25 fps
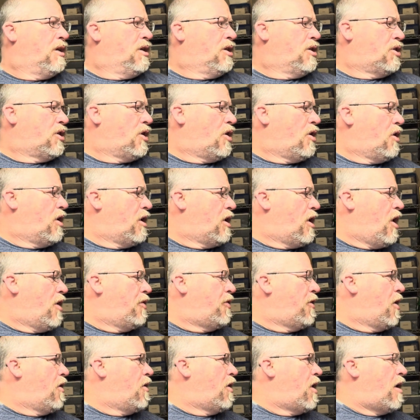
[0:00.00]
Generally, I'll
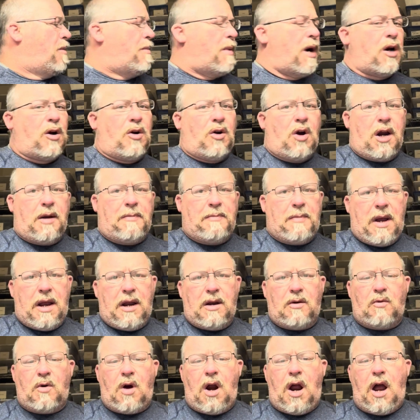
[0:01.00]
throw it on my
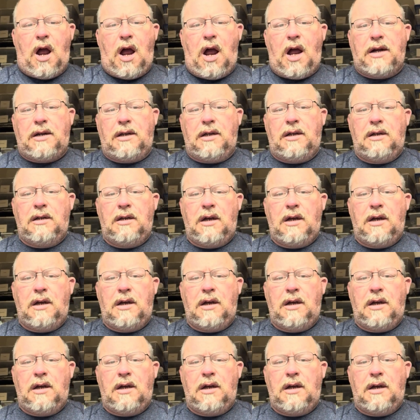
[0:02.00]
crankbait rod.